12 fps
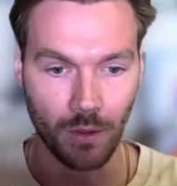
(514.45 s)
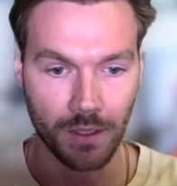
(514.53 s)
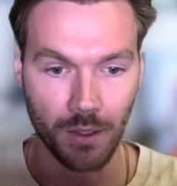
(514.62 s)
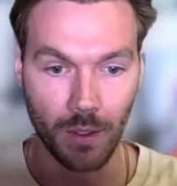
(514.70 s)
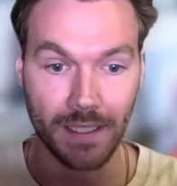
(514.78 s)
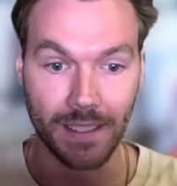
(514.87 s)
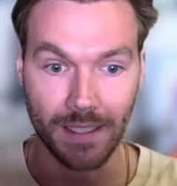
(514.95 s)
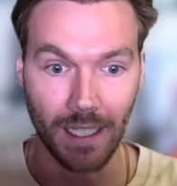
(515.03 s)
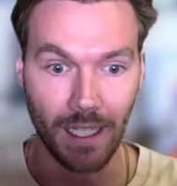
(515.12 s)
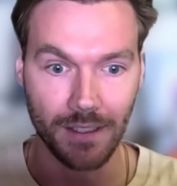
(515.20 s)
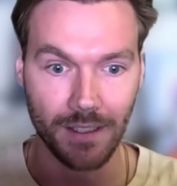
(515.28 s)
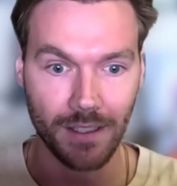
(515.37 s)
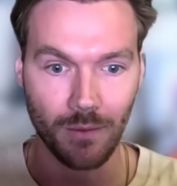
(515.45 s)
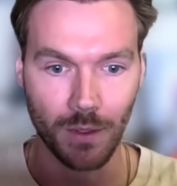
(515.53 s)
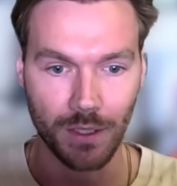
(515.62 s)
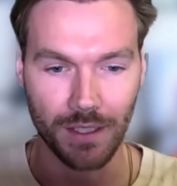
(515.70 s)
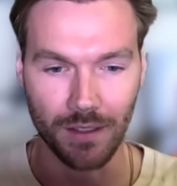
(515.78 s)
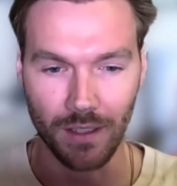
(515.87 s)
So it decides, which
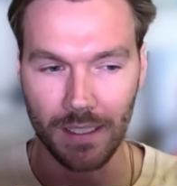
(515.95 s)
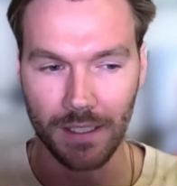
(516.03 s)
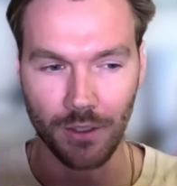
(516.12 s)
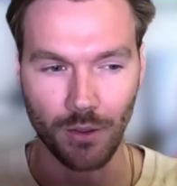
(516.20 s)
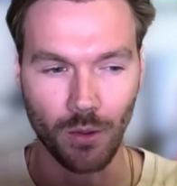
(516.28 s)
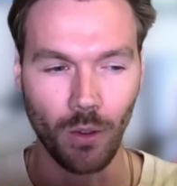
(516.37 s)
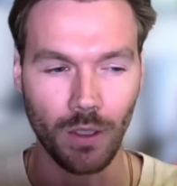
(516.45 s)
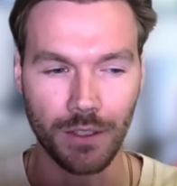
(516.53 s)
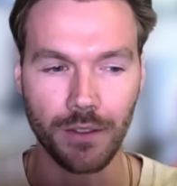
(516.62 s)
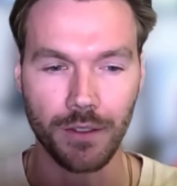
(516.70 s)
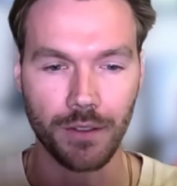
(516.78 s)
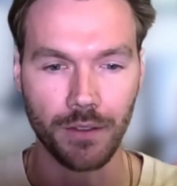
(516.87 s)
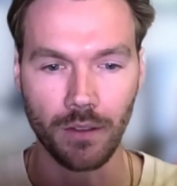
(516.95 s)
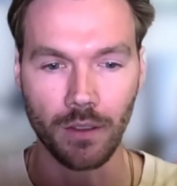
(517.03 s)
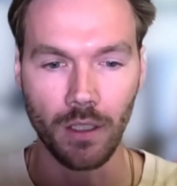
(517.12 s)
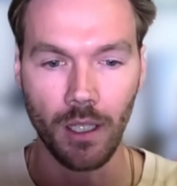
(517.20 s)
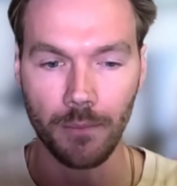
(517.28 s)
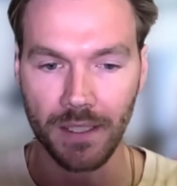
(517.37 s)
is less control, and users are a little
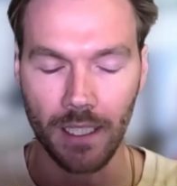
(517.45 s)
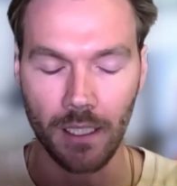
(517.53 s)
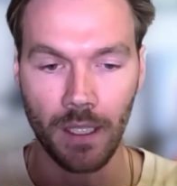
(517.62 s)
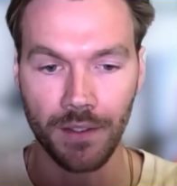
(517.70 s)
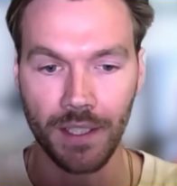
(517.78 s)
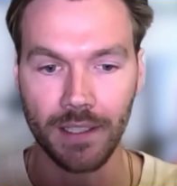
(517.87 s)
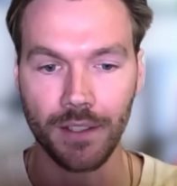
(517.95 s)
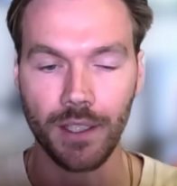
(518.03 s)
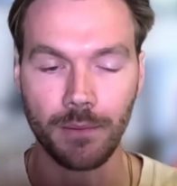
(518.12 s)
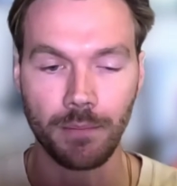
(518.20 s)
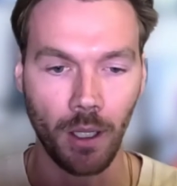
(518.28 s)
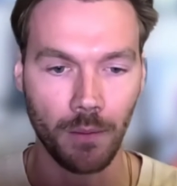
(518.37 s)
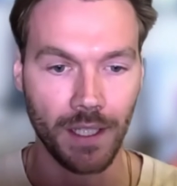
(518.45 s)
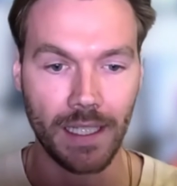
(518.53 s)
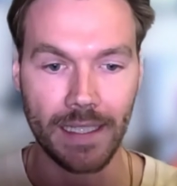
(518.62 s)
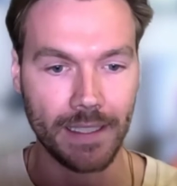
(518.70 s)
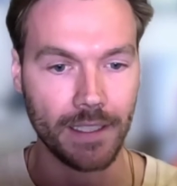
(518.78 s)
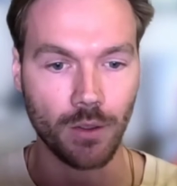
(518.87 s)
upset about that too. That's probably the
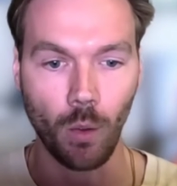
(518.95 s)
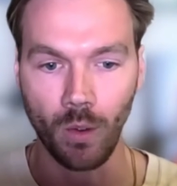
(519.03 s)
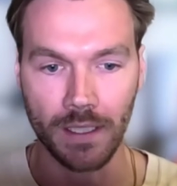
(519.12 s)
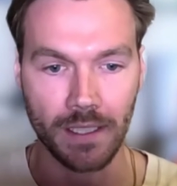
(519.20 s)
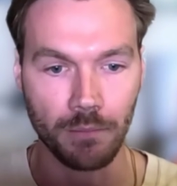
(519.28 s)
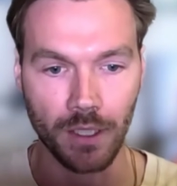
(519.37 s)
80-20 split